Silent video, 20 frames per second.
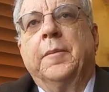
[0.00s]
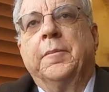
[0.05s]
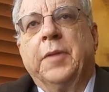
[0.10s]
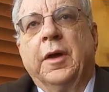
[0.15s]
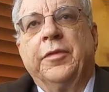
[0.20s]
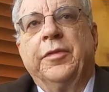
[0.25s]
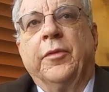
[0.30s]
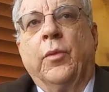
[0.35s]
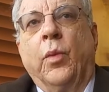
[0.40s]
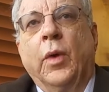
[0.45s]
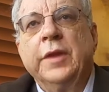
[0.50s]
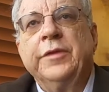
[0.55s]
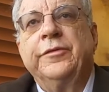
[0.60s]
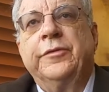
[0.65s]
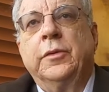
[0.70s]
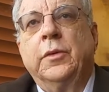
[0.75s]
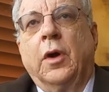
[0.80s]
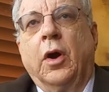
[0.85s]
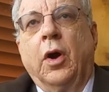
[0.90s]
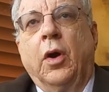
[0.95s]
But the ones
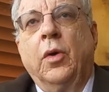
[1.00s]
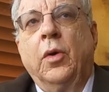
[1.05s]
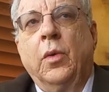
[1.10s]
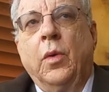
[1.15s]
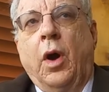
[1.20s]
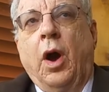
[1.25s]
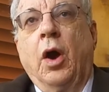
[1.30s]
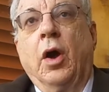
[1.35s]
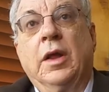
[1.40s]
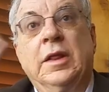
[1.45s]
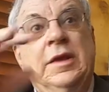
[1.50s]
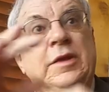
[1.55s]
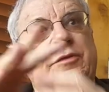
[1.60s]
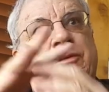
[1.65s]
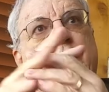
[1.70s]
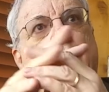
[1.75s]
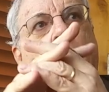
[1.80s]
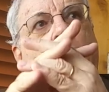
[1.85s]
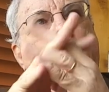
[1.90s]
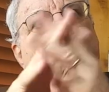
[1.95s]
who are, who are at least
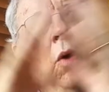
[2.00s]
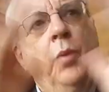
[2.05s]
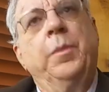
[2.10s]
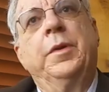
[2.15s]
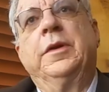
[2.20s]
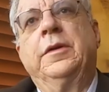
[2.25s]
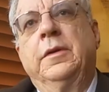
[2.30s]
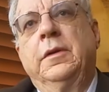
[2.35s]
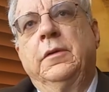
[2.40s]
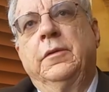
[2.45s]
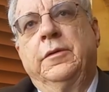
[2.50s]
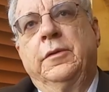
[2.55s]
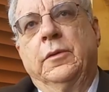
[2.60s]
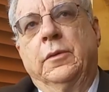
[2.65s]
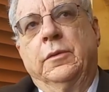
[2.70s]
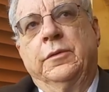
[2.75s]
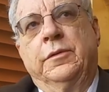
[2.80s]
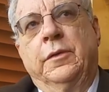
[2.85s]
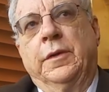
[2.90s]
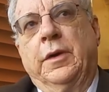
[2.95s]
open
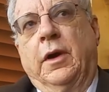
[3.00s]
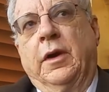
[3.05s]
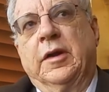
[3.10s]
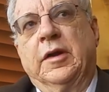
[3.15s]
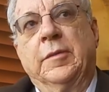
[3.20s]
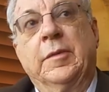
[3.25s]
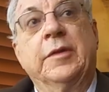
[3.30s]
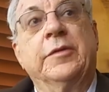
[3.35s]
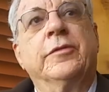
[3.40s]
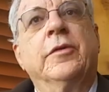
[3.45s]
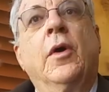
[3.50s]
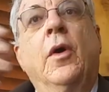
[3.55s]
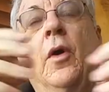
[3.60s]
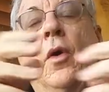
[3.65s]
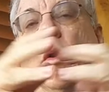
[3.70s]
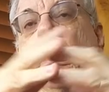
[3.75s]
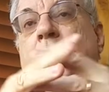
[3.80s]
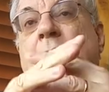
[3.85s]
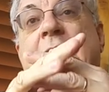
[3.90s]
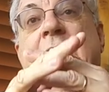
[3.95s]
to, to the arguments,
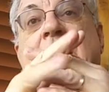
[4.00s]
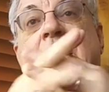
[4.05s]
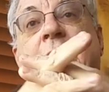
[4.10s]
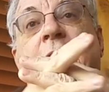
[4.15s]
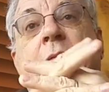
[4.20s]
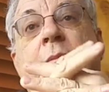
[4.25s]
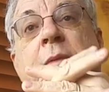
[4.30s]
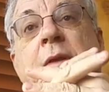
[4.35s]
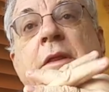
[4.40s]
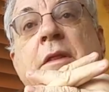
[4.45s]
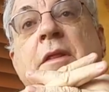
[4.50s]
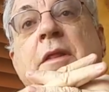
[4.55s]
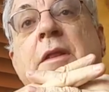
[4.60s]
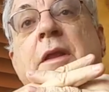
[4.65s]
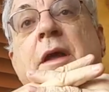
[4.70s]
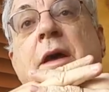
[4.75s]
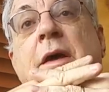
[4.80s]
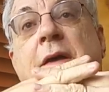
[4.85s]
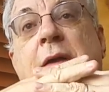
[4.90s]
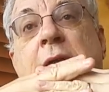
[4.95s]
or may even be
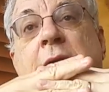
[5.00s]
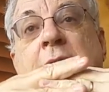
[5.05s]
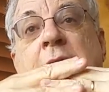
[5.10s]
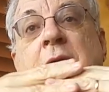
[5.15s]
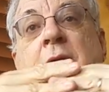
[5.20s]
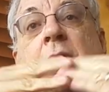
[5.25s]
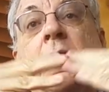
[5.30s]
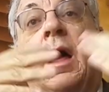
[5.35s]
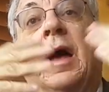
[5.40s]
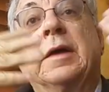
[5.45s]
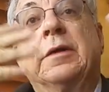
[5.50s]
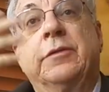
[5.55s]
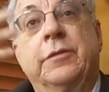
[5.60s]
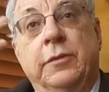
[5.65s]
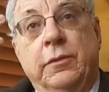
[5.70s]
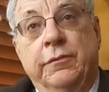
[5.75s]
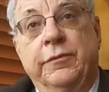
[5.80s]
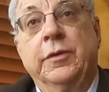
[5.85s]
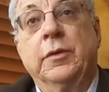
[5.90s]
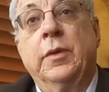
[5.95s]
uh, inclined
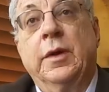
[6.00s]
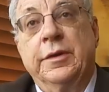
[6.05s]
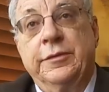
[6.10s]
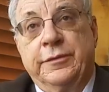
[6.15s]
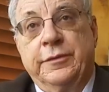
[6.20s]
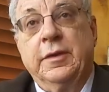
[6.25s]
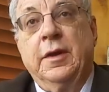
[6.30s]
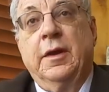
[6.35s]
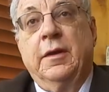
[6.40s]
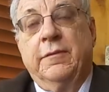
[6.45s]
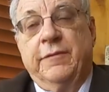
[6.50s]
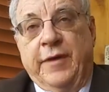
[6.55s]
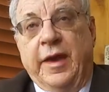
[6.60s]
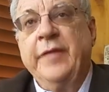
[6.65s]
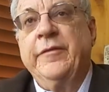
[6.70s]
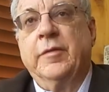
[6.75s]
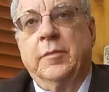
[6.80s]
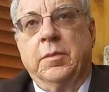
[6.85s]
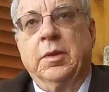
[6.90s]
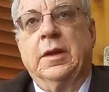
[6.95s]
to view us
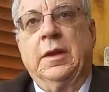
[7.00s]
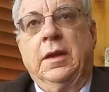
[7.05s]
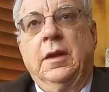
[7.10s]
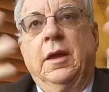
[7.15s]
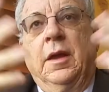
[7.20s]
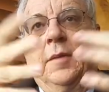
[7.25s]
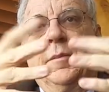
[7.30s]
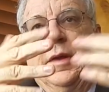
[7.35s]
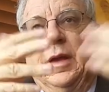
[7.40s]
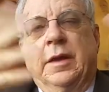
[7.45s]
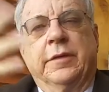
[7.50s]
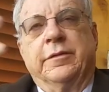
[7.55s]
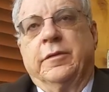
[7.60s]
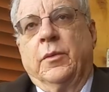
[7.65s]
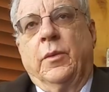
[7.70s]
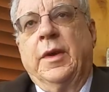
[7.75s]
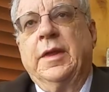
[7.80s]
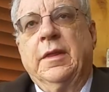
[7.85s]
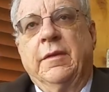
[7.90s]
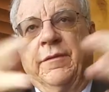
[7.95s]
favorably because of the
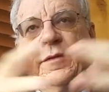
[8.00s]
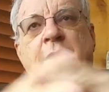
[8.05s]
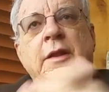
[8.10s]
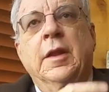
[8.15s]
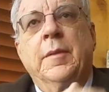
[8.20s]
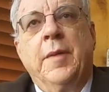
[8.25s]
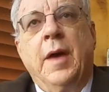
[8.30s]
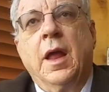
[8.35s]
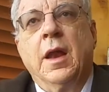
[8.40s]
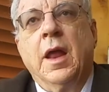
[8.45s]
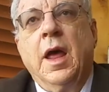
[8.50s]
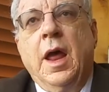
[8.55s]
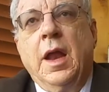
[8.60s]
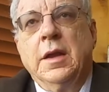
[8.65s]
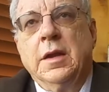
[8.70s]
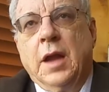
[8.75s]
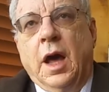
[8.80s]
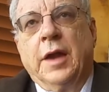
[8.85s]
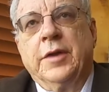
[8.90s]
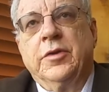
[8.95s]
way they feel about
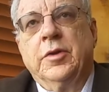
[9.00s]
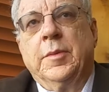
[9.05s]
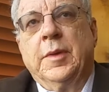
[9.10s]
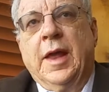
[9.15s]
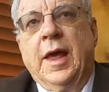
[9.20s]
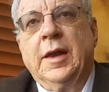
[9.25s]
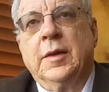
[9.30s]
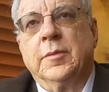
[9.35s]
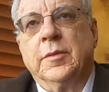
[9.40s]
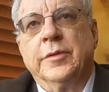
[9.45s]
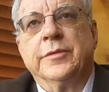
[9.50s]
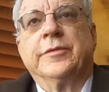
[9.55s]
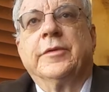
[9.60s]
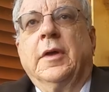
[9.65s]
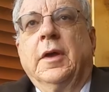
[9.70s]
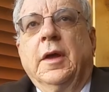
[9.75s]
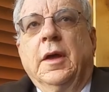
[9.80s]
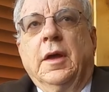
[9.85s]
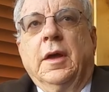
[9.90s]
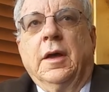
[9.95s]
non human animals,
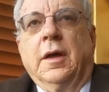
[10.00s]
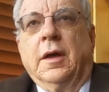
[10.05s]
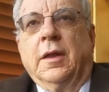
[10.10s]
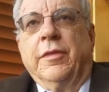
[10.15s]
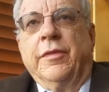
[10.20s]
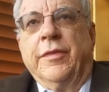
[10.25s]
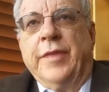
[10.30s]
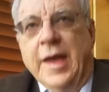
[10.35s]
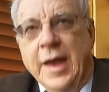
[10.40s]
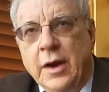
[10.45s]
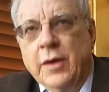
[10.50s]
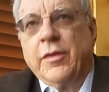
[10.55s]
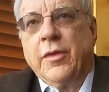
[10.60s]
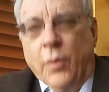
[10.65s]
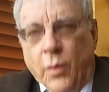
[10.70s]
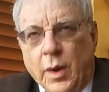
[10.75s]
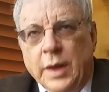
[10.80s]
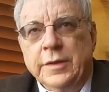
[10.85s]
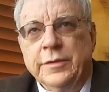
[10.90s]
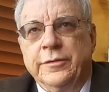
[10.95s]
uh, they are the
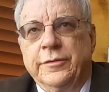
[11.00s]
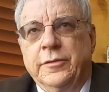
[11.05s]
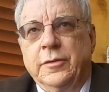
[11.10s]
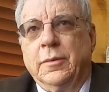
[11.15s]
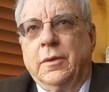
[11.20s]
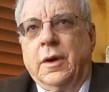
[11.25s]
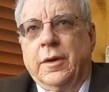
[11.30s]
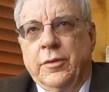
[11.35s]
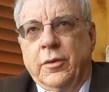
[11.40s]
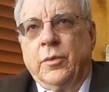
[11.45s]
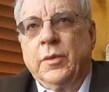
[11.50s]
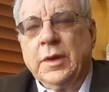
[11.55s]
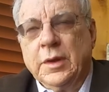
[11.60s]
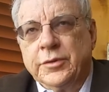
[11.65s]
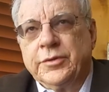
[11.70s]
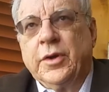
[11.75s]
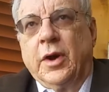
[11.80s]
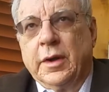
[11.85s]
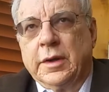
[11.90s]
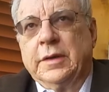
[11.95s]
ones who are the real
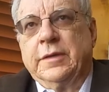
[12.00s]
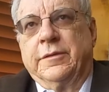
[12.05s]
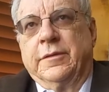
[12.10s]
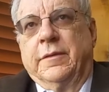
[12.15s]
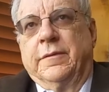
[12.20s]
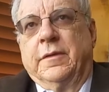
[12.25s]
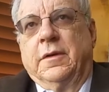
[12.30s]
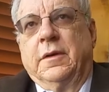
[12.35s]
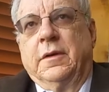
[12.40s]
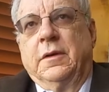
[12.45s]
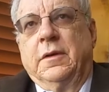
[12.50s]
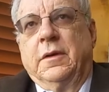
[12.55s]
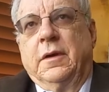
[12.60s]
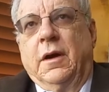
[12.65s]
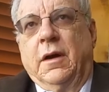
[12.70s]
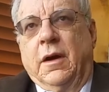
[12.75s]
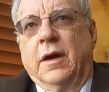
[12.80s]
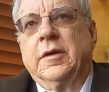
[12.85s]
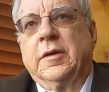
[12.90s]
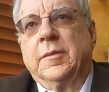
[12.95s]
targets of
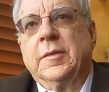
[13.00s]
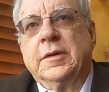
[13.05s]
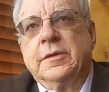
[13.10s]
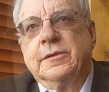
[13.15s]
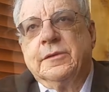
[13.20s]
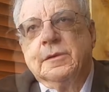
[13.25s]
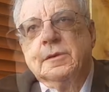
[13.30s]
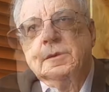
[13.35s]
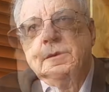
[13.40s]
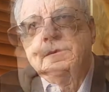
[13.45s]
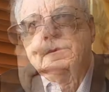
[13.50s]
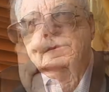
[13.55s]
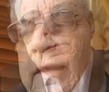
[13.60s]
our, our arguments. Uh -huh.